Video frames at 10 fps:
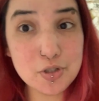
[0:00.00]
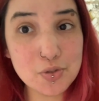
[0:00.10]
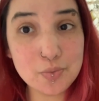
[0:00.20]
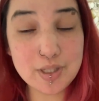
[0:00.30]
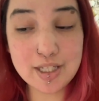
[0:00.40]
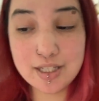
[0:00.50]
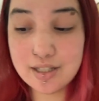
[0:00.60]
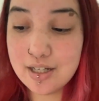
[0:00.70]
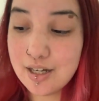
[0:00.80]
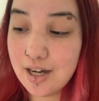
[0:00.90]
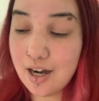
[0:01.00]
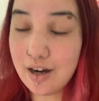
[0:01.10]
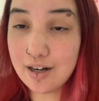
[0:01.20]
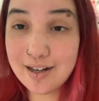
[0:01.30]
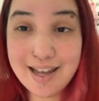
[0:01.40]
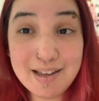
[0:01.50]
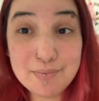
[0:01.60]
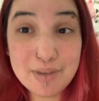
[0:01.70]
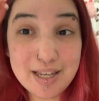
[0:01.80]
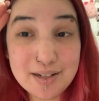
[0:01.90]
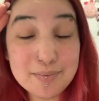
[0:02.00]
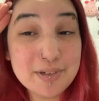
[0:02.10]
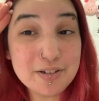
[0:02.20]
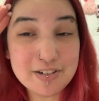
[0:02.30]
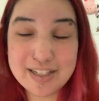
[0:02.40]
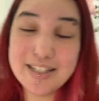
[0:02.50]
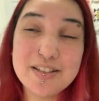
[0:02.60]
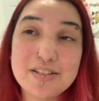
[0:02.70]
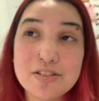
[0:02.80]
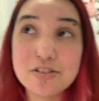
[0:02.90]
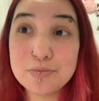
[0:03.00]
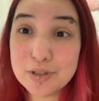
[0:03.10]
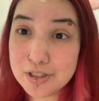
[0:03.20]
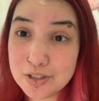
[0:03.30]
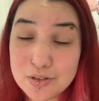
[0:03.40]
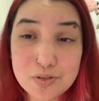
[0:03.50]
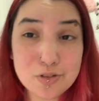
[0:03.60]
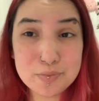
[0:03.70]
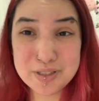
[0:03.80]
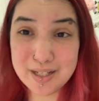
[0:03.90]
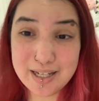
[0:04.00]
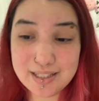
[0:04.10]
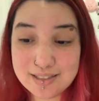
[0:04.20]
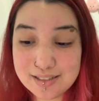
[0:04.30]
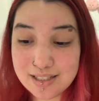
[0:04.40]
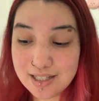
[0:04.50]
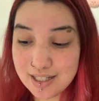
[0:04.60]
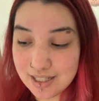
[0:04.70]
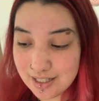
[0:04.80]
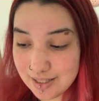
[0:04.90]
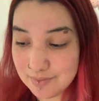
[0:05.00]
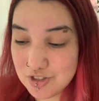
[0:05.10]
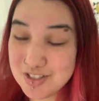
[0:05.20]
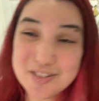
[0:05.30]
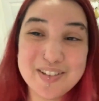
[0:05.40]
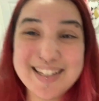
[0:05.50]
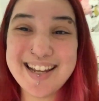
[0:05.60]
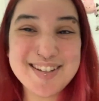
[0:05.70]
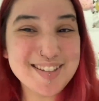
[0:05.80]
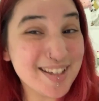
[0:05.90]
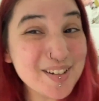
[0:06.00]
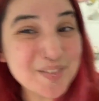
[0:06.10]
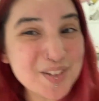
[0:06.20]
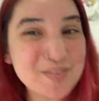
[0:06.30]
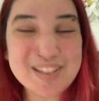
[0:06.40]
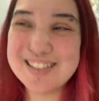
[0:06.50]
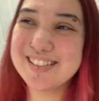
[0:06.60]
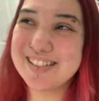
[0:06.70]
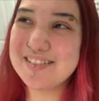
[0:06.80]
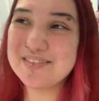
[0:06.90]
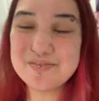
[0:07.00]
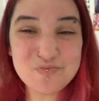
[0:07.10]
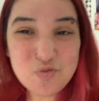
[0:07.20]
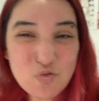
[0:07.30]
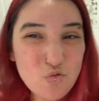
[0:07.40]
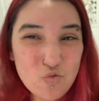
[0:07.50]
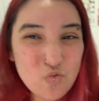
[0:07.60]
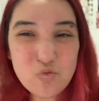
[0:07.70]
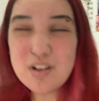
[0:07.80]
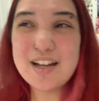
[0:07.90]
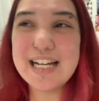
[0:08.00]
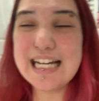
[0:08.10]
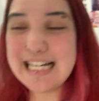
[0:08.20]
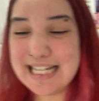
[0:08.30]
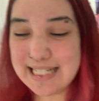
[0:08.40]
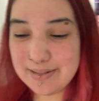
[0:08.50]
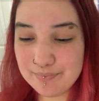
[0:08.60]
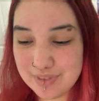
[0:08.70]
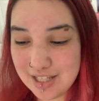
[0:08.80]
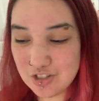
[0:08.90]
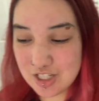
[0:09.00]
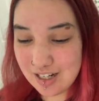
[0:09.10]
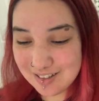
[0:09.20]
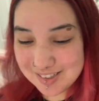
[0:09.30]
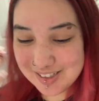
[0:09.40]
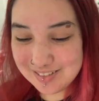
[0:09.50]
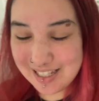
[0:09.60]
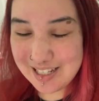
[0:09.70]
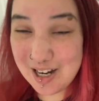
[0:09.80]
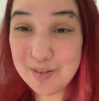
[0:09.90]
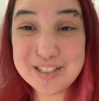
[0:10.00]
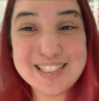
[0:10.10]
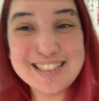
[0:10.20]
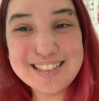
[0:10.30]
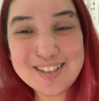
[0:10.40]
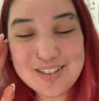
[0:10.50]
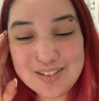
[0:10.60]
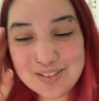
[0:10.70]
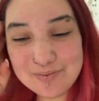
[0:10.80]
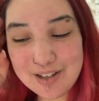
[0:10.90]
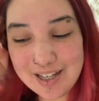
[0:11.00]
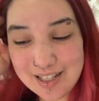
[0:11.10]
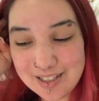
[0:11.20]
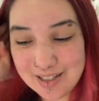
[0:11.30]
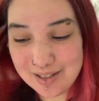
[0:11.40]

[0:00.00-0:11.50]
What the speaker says: sweet. Our head maid, Midori, is super cute, super nice. She's the one that actually interviewed me, so. And she also, like, commented on my